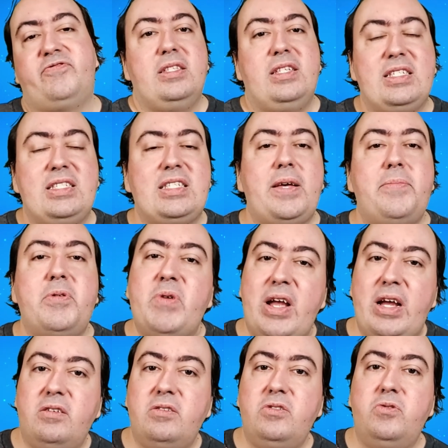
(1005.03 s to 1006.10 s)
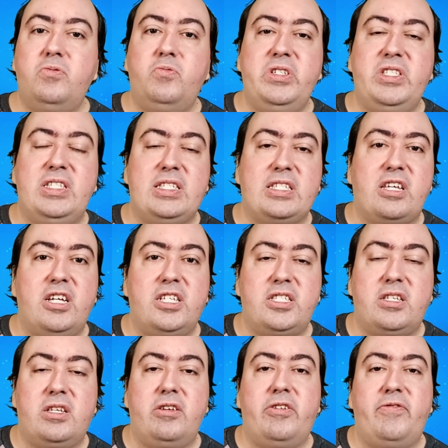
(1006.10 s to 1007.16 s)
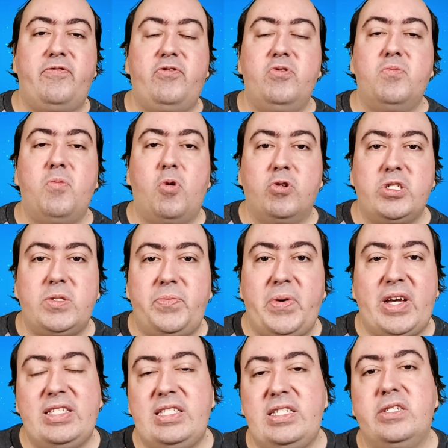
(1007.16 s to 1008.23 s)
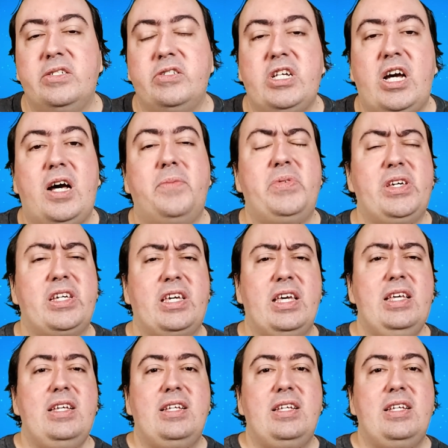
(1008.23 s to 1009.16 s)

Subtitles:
This time around, we discuss a few more spicier topic